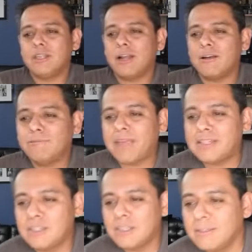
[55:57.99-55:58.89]
you know,
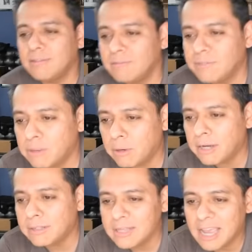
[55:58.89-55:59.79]
fancy
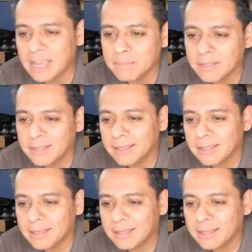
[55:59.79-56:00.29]
fedora type